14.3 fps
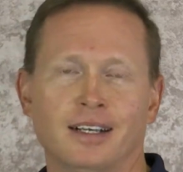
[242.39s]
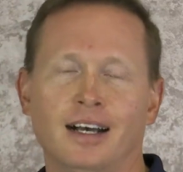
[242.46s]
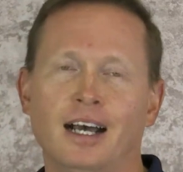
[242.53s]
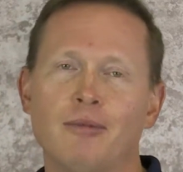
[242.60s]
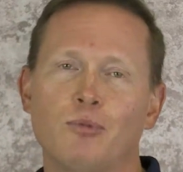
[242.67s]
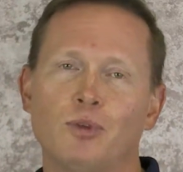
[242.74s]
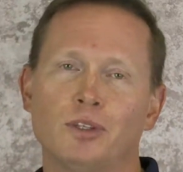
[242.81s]

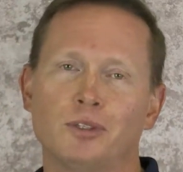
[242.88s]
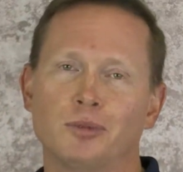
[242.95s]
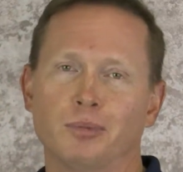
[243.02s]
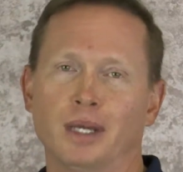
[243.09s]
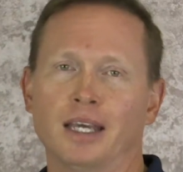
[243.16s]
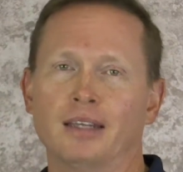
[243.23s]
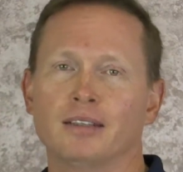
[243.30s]
I'm willing to
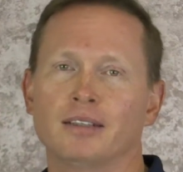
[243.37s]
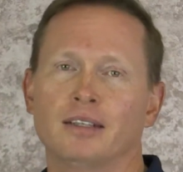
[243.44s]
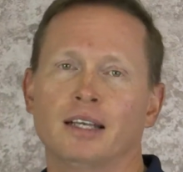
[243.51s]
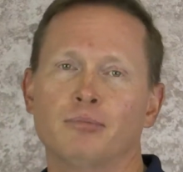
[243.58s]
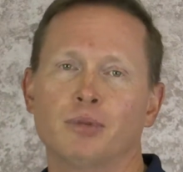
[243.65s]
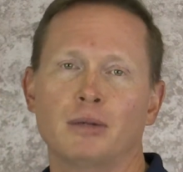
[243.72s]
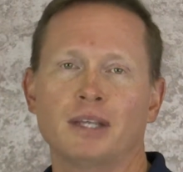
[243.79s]
bet
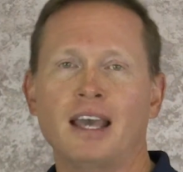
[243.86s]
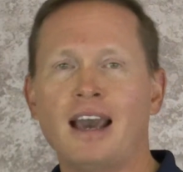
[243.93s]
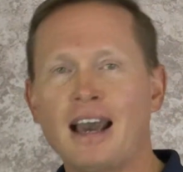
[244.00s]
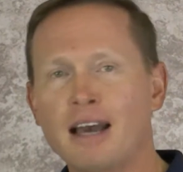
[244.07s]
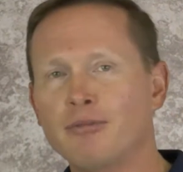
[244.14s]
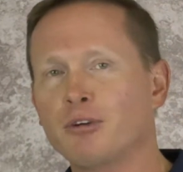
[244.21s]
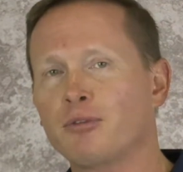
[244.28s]
probably
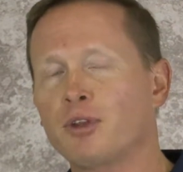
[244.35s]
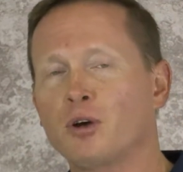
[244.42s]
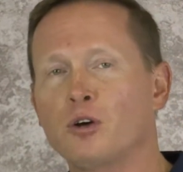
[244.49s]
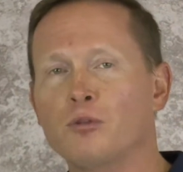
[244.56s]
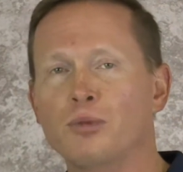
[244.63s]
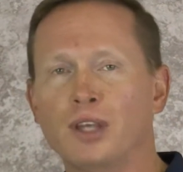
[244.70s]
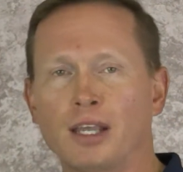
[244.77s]
half of the
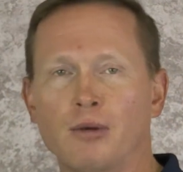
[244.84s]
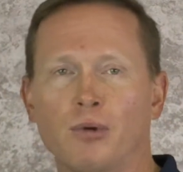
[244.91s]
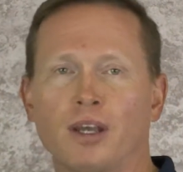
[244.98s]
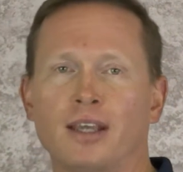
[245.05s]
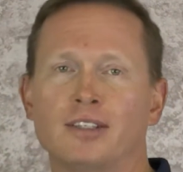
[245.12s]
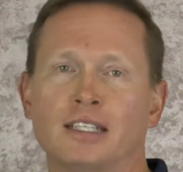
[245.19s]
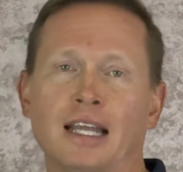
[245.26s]
home
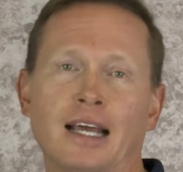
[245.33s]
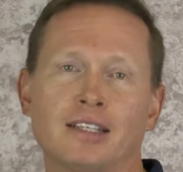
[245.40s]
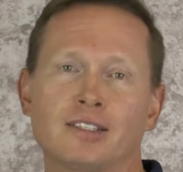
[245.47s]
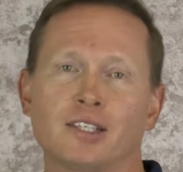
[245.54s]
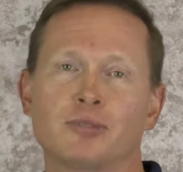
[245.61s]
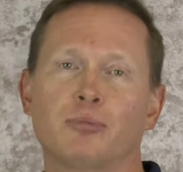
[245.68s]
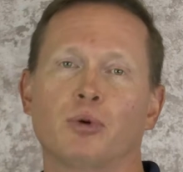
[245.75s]
gateways and
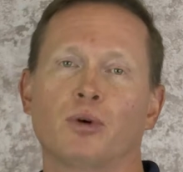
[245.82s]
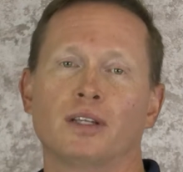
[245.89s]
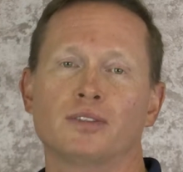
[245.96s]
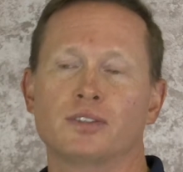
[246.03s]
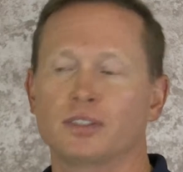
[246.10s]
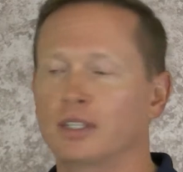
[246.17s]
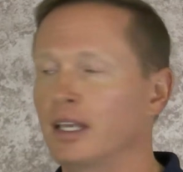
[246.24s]
access points